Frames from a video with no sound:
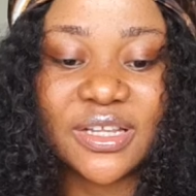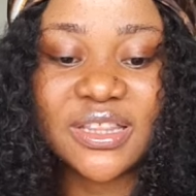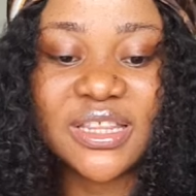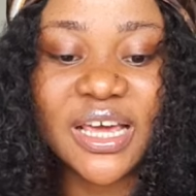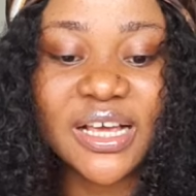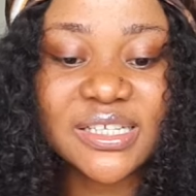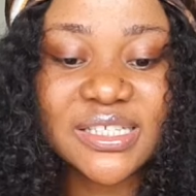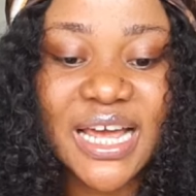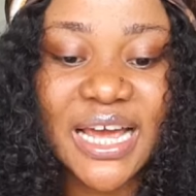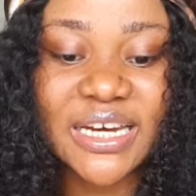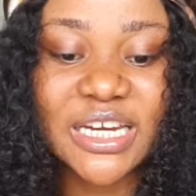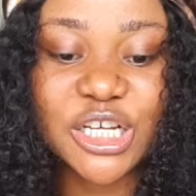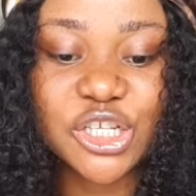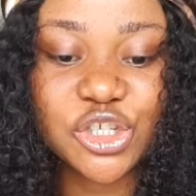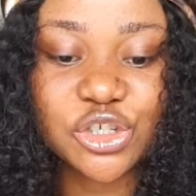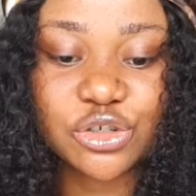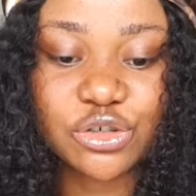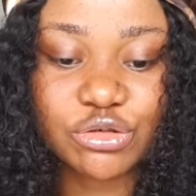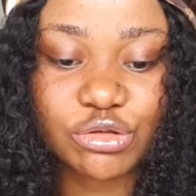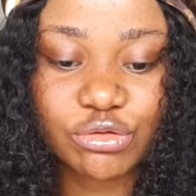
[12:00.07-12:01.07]
things I need
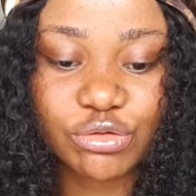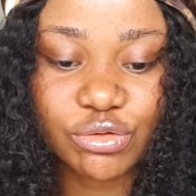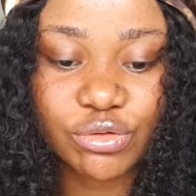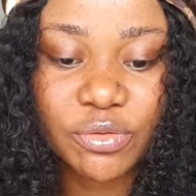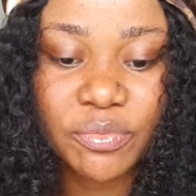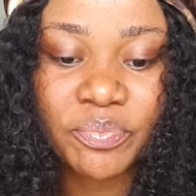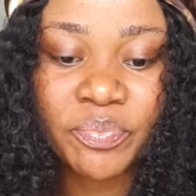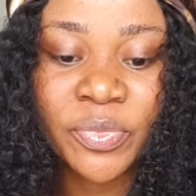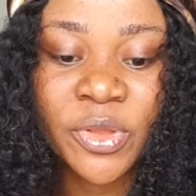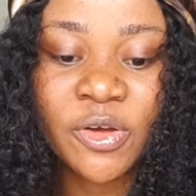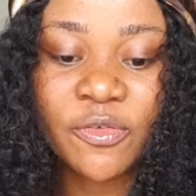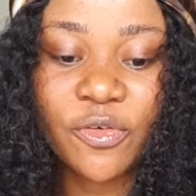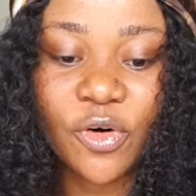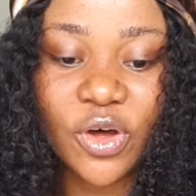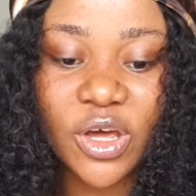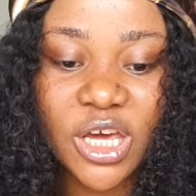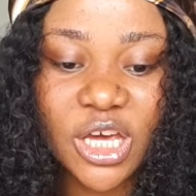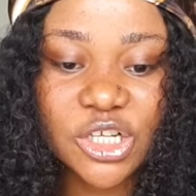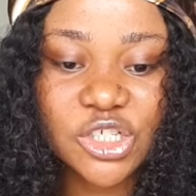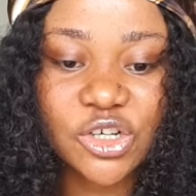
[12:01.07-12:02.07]
to do
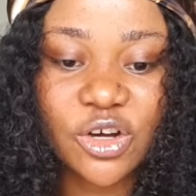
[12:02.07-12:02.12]
for each